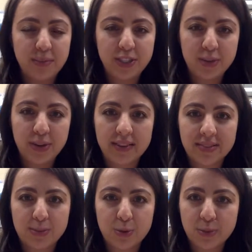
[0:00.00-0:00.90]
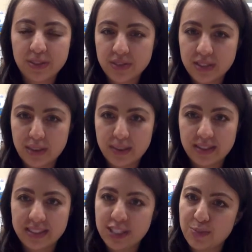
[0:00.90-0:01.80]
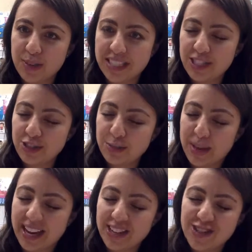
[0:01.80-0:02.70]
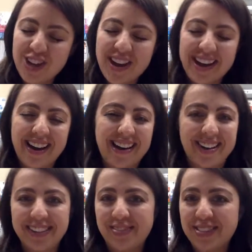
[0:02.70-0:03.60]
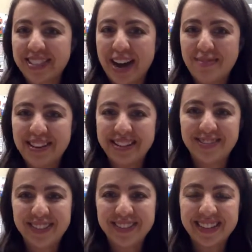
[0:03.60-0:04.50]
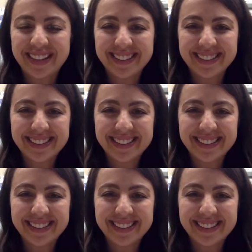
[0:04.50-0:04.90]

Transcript: we do have some more previews up on the Teachers Pay Teachers page. Leave us a comment. What do you think?